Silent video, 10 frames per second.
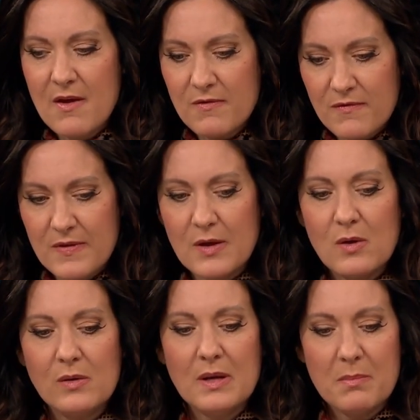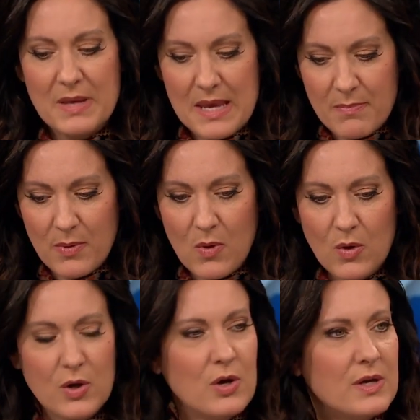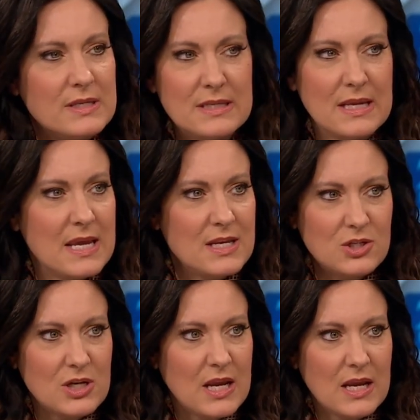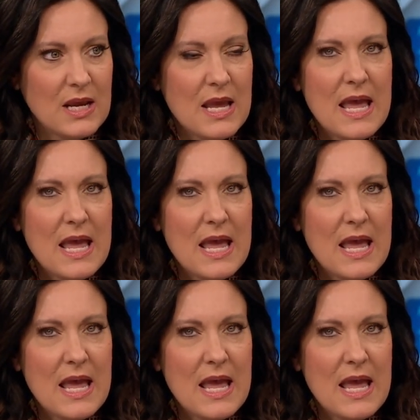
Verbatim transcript: filled people, good teaching,